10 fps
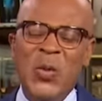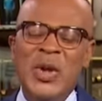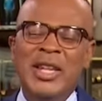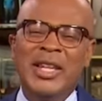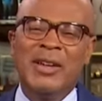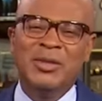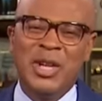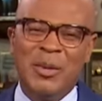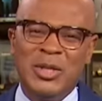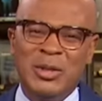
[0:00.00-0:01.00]
We'd love
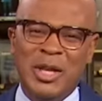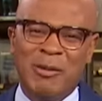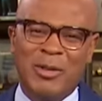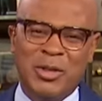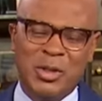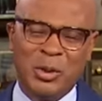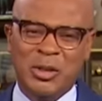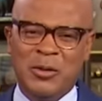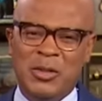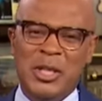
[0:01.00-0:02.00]
to know what you think about the
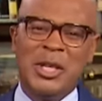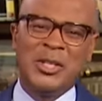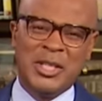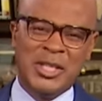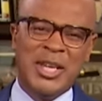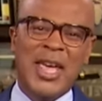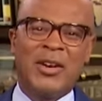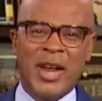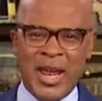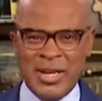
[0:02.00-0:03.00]
stories you've seen here
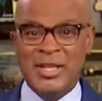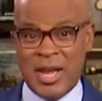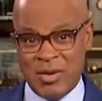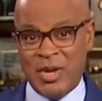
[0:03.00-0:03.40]
today or any day.